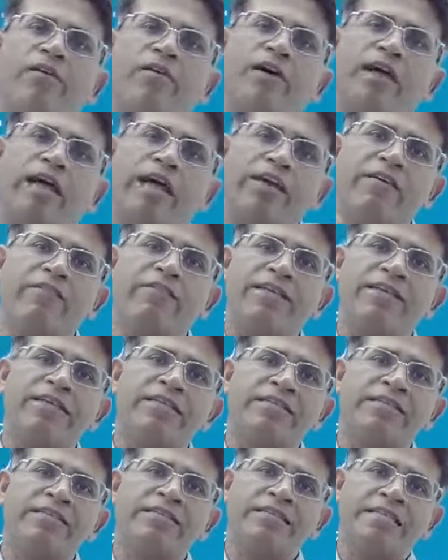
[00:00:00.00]

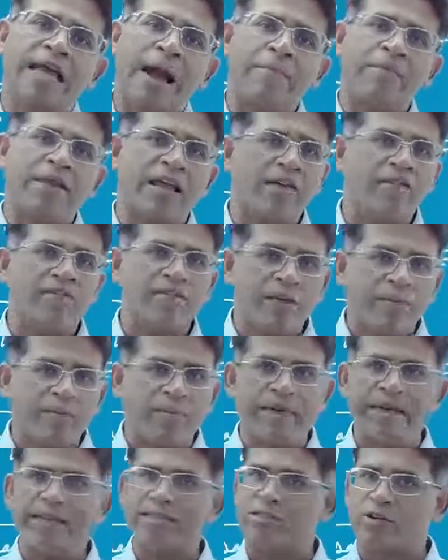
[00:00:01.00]
every chapter, every
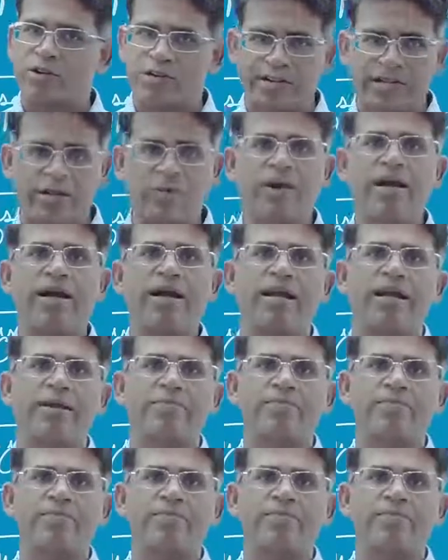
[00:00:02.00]
page, not required.